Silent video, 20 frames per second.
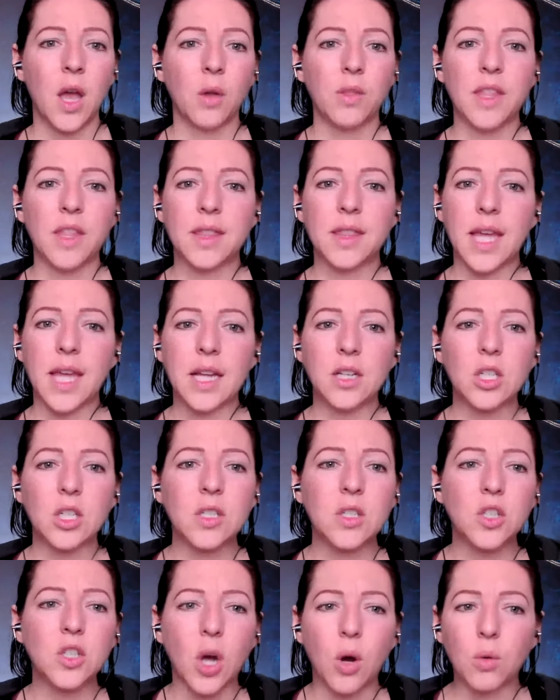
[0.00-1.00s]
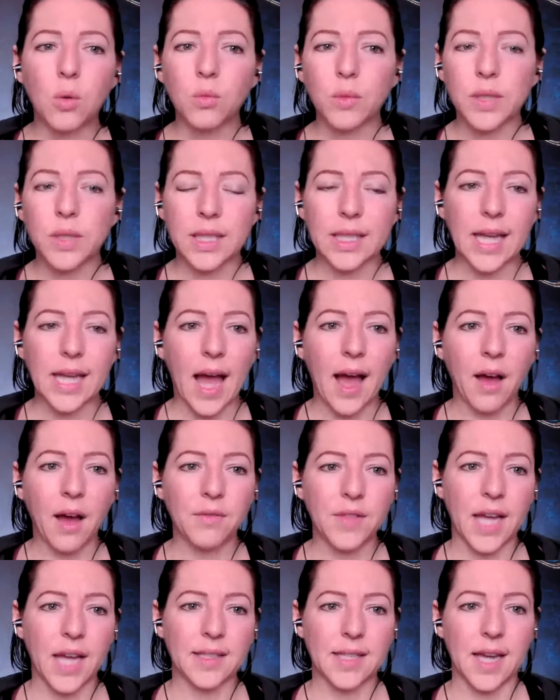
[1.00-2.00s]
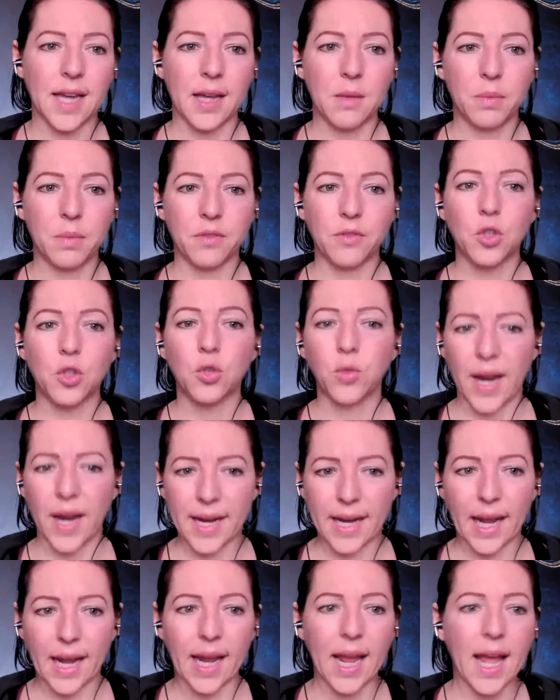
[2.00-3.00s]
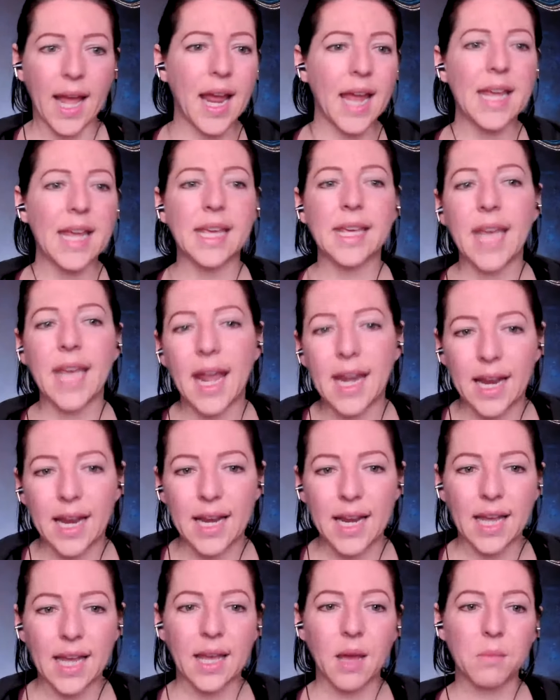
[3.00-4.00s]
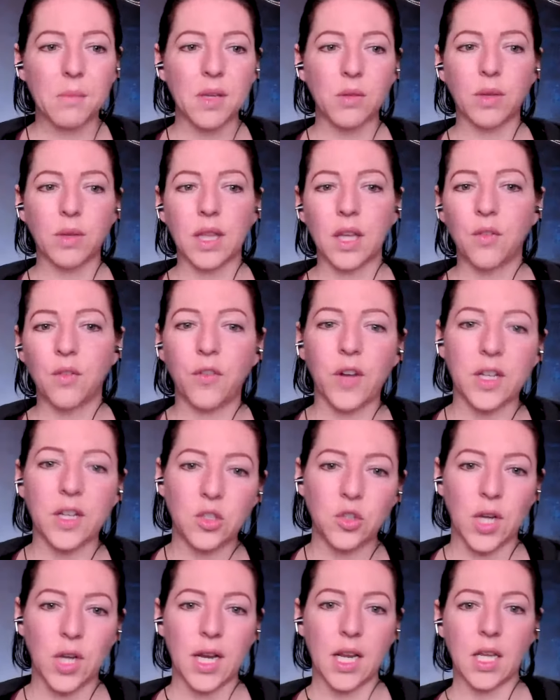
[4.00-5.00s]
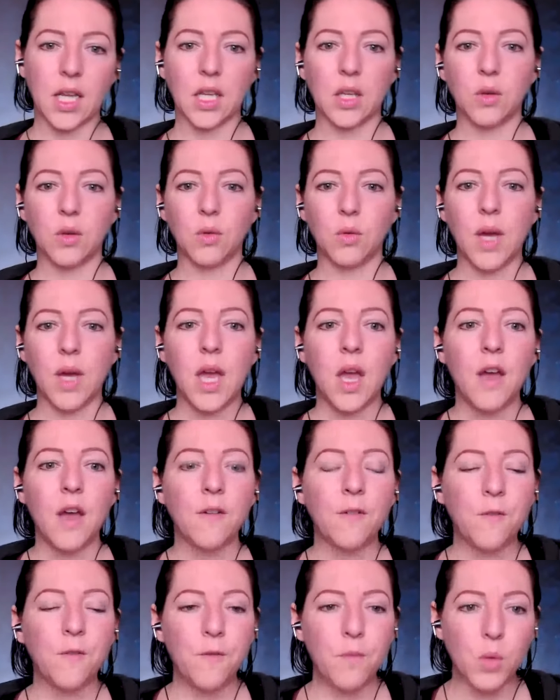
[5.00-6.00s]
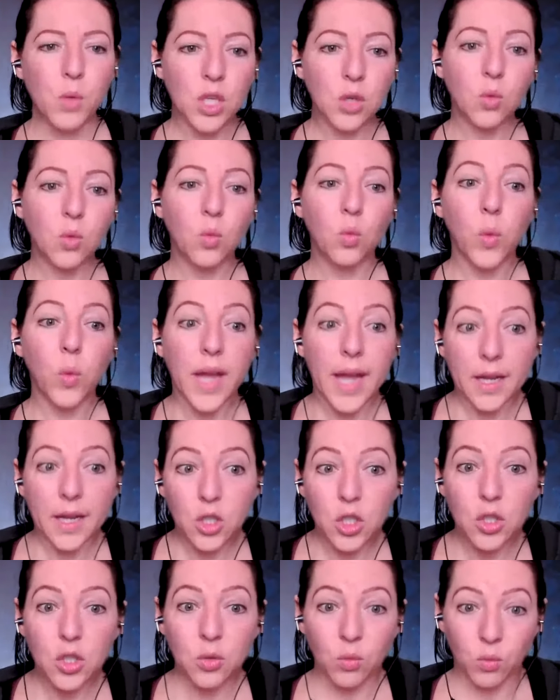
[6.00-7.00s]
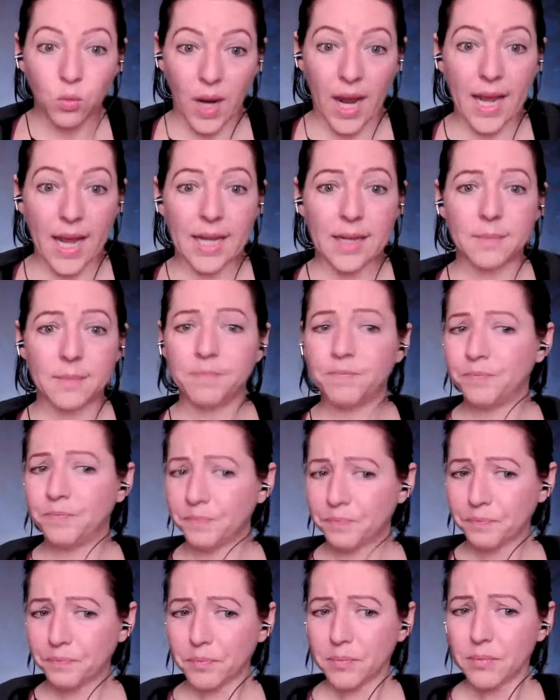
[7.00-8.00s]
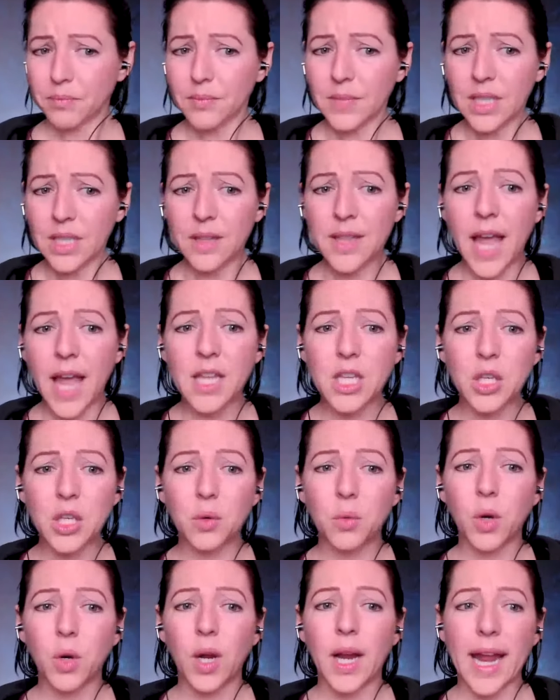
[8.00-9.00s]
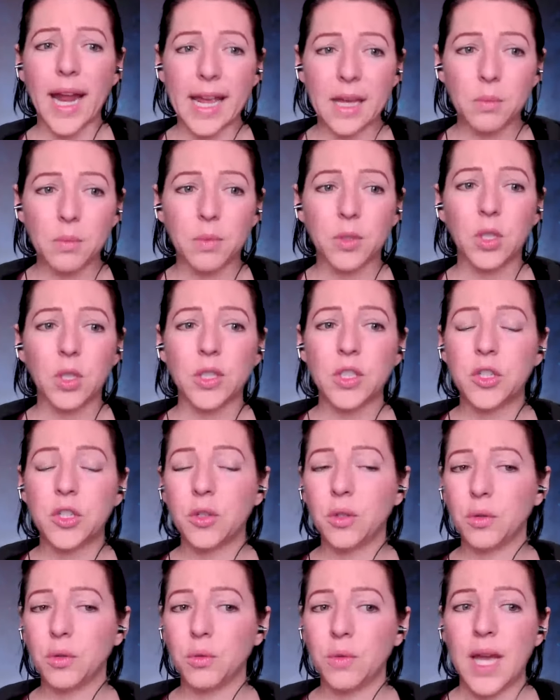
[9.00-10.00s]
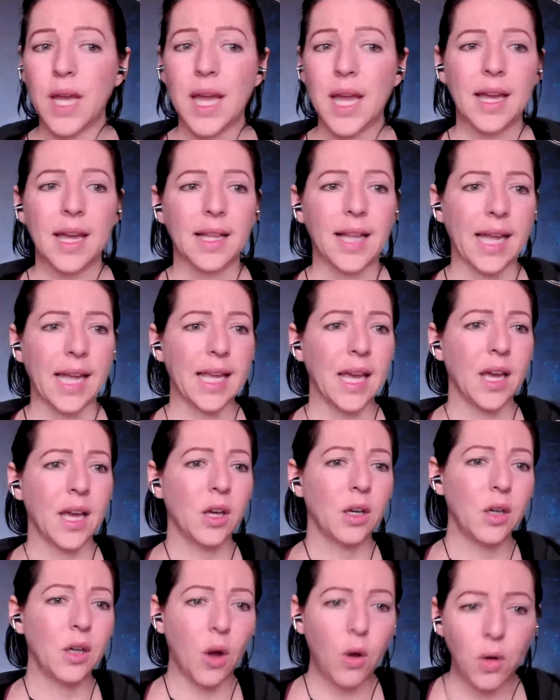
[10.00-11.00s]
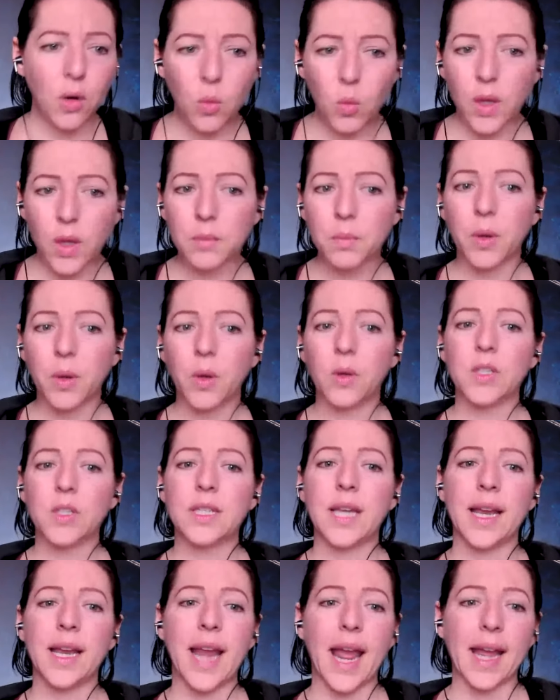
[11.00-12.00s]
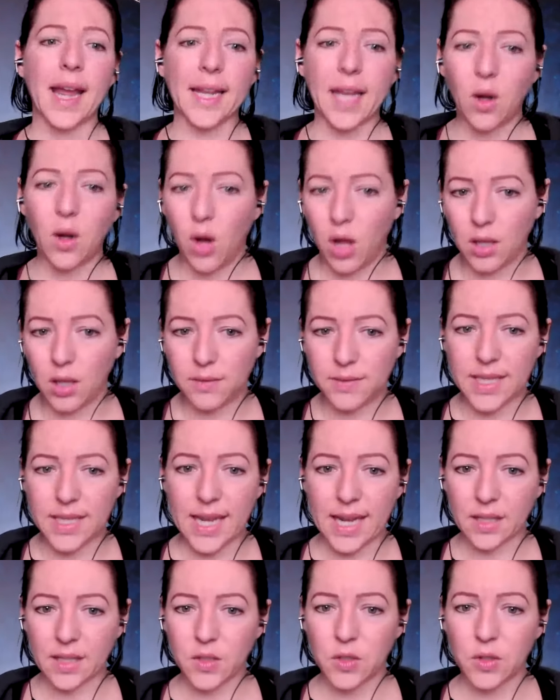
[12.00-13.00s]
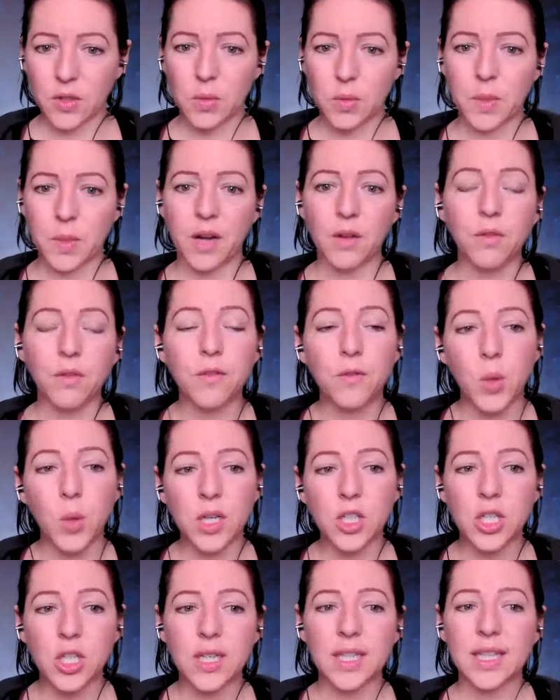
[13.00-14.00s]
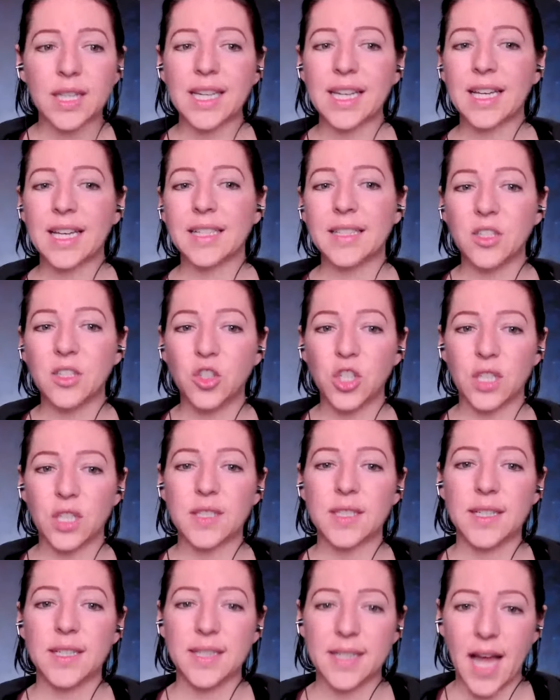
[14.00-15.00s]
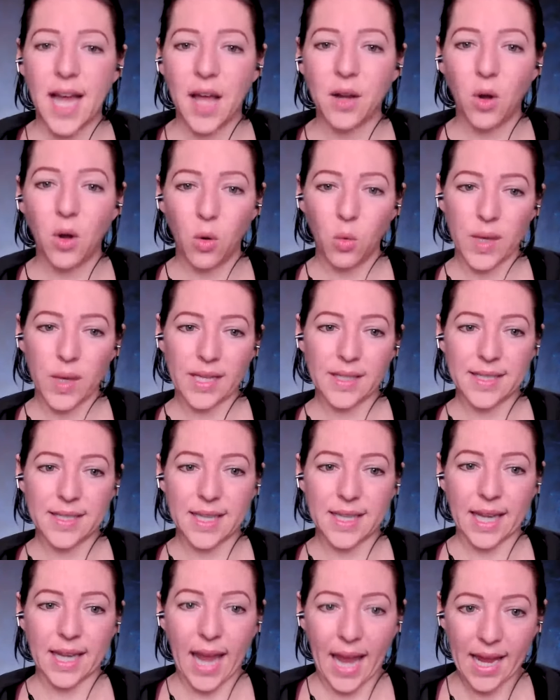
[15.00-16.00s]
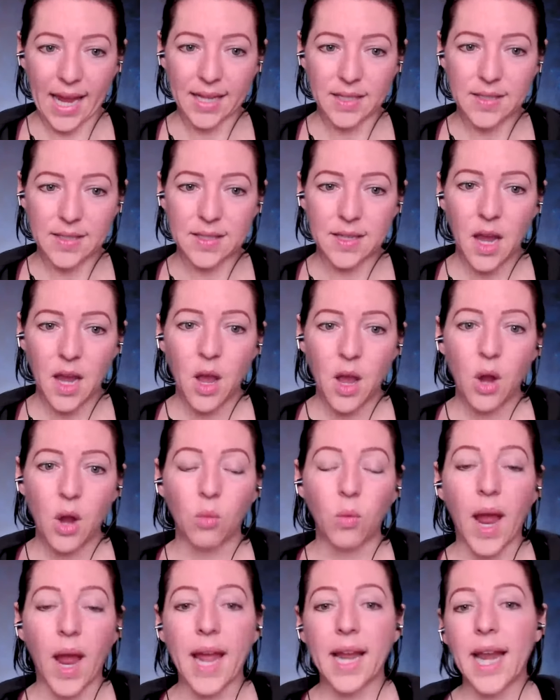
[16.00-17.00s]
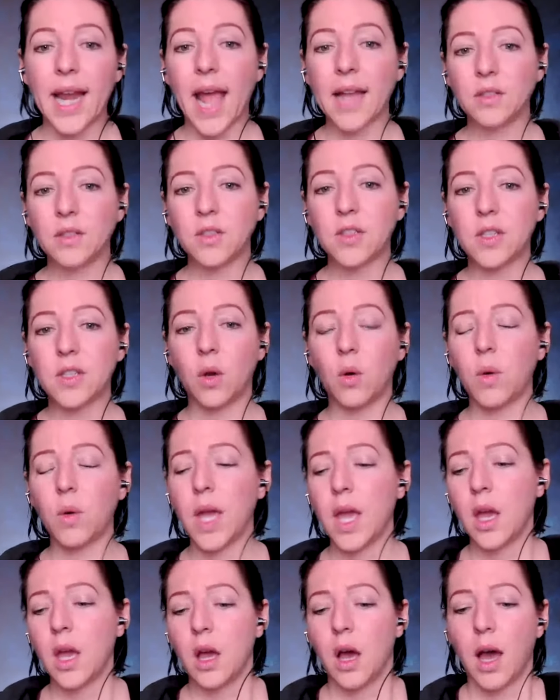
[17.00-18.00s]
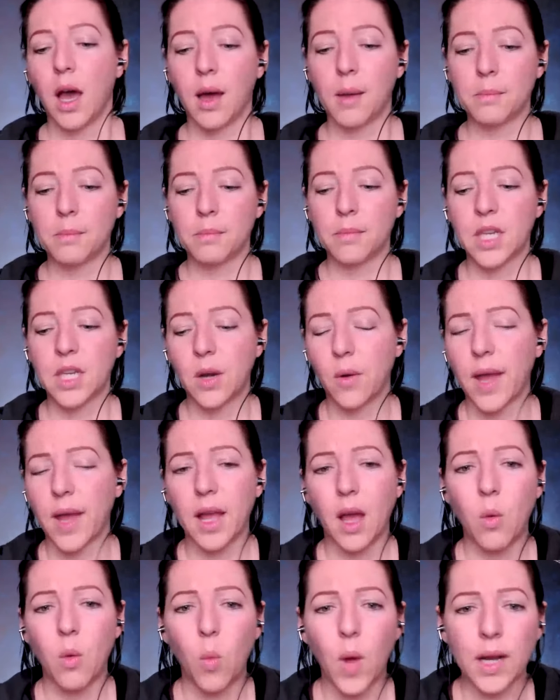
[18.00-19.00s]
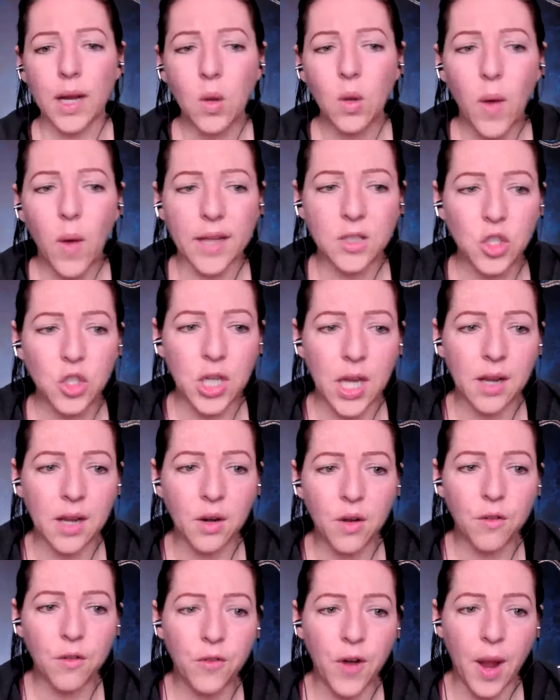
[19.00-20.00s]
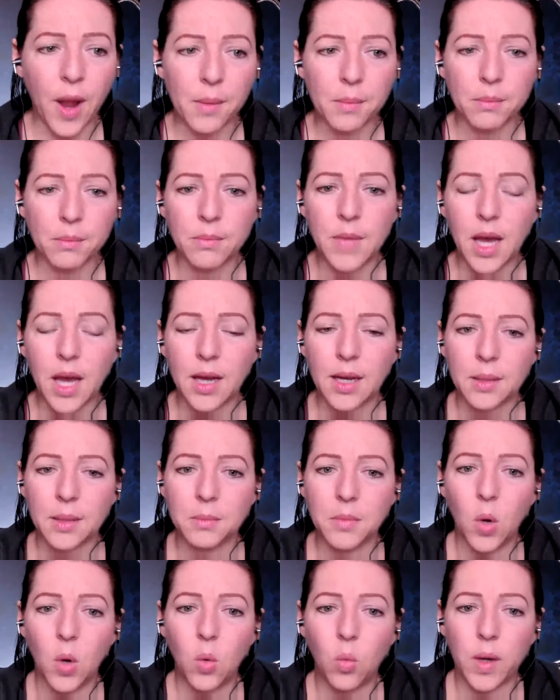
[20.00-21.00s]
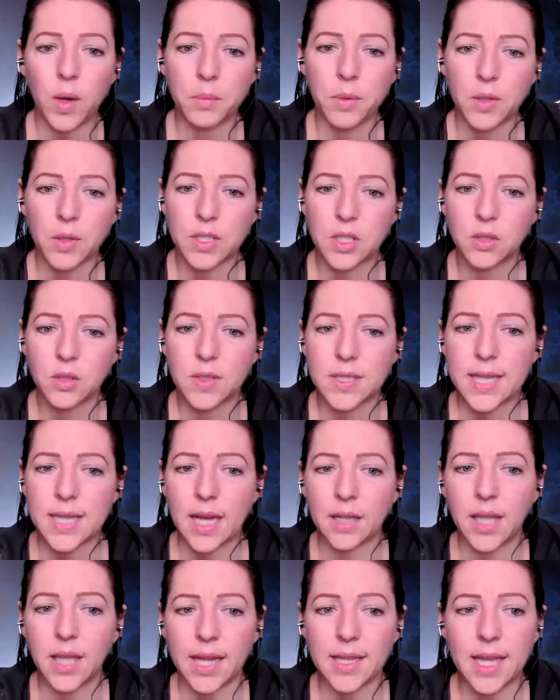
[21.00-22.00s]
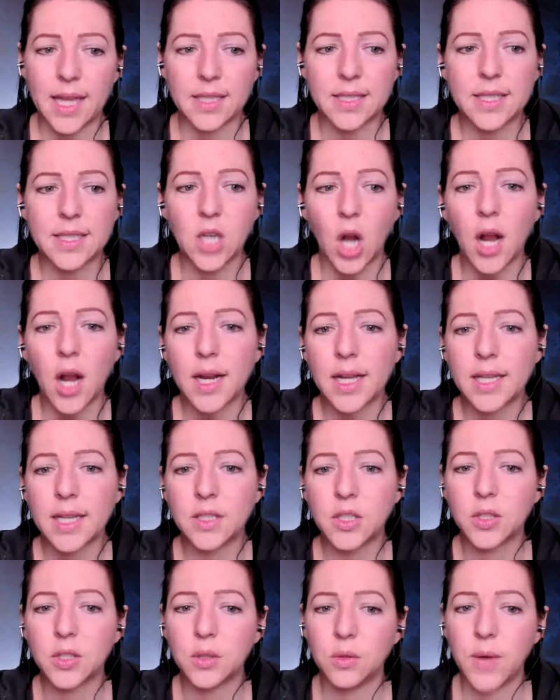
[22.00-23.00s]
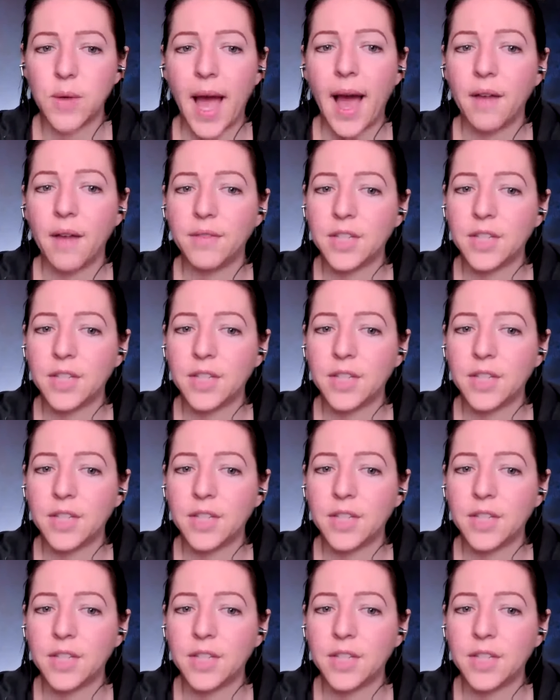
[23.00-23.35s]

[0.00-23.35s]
that they just don't really have that type of training. And I get it. It can be really frustrating. You you wish, right, that you were able to like go to one person and get all of the answers, but unfortunately, it's just not always the case, right? And so um, you know, I got one question from um, one person who said, like, they started to have